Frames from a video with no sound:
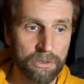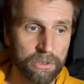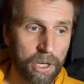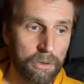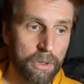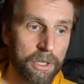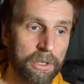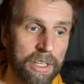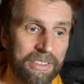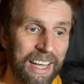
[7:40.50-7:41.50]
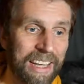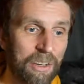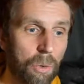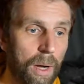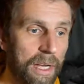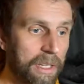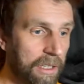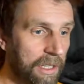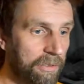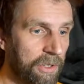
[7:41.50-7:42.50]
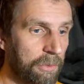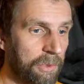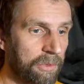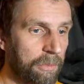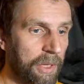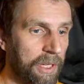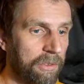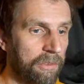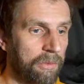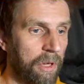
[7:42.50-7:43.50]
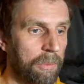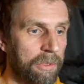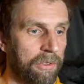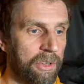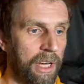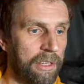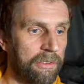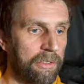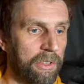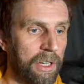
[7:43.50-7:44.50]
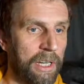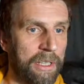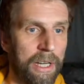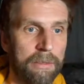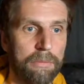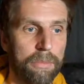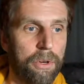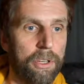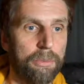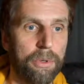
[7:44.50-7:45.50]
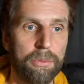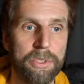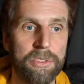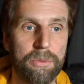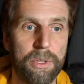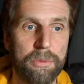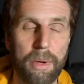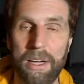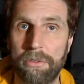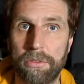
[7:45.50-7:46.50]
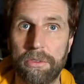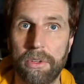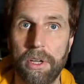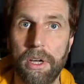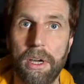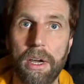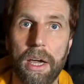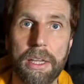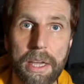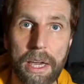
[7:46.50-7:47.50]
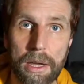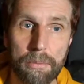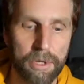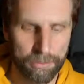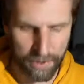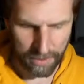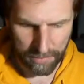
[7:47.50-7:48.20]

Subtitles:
So you need to get in quick if you want to be a subscriber to that at that price point, which is £20 a year plus